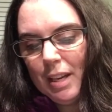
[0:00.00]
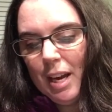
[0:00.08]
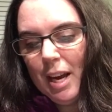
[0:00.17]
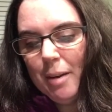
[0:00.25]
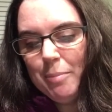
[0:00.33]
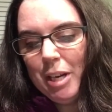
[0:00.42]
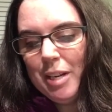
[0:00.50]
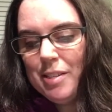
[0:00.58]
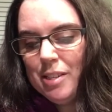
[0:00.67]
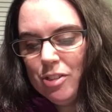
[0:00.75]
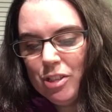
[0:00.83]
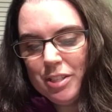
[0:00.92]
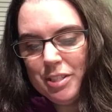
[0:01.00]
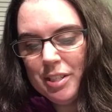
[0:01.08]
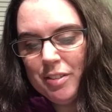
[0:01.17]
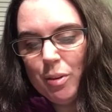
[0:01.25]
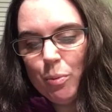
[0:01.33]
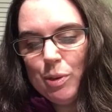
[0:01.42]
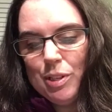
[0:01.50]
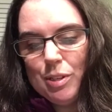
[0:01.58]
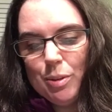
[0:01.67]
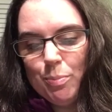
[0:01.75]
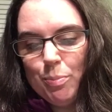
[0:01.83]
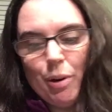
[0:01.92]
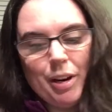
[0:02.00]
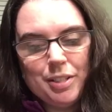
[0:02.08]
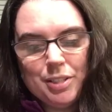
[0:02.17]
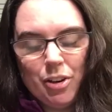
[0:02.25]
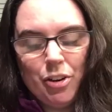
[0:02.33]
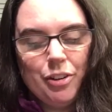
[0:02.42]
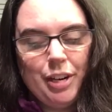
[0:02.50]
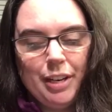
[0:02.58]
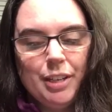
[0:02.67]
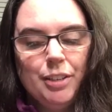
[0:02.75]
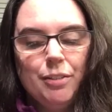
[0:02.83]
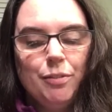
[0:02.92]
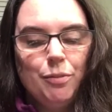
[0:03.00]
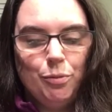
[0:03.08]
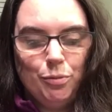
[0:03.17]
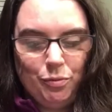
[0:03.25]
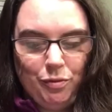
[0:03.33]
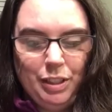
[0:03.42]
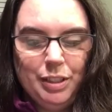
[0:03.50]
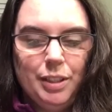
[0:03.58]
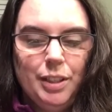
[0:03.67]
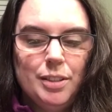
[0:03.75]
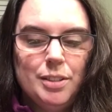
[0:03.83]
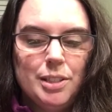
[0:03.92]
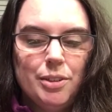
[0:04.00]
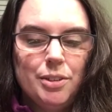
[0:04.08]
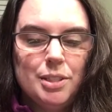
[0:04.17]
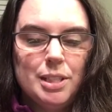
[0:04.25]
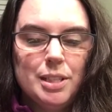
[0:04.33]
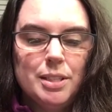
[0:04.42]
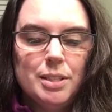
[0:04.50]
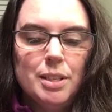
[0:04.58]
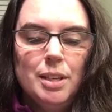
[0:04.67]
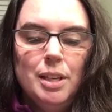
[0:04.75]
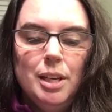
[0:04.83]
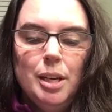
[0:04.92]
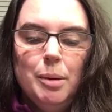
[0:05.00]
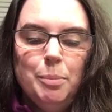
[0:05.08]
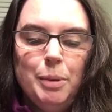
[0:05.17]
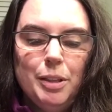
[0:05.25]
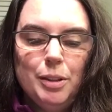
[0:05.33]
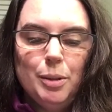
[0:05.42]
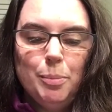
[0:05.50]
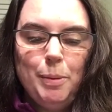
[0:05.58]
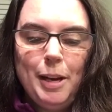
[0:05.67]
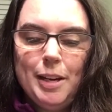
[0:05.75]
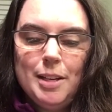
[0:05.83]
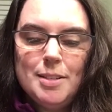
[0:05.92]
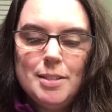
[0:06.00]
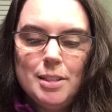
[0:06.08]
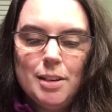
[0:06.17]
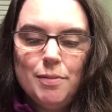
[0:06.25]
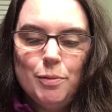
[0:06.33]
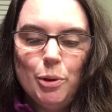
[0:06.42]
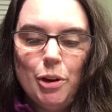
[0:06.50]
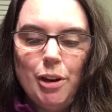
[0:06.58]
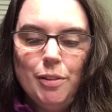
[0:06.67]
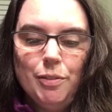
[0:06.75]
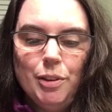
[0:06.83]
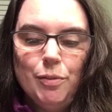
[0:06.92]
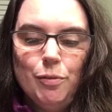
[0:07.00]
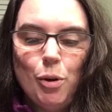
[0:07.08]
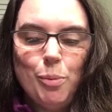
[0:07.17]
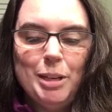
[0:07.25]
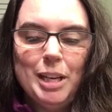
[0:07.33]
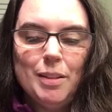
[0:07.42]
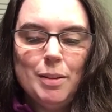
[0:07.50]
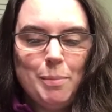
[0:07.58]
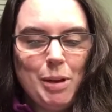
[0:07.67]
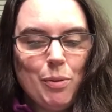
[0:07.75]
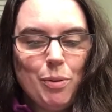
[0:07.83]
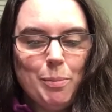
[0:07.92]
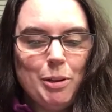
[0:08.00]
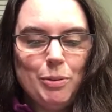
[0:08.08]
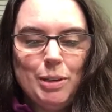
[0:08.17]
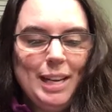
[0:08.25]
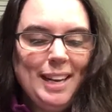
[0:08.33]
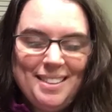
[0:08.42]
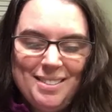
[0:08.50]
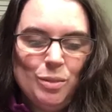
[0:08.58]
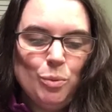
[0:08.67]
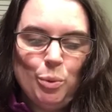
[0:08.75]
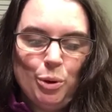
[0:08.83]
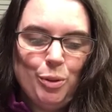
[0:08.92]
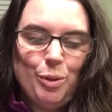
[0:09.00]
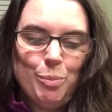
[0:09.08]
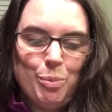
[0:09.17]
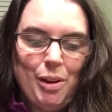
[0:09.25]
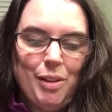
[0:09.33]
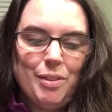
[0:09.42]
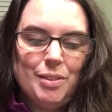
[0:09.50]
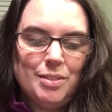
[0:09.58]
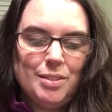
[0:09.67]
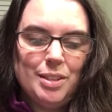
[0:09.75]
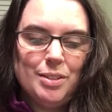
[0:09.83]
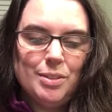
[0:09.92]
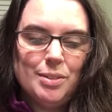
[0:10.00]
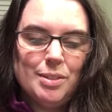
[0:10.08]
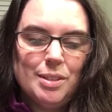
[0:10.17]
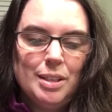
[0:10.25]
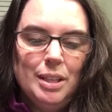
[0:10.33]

I'm not suggesting that we suppress our negative feelings, Sarah says, but the petty stuff we're often foaming at the mouth about isn't worth the breath it steals.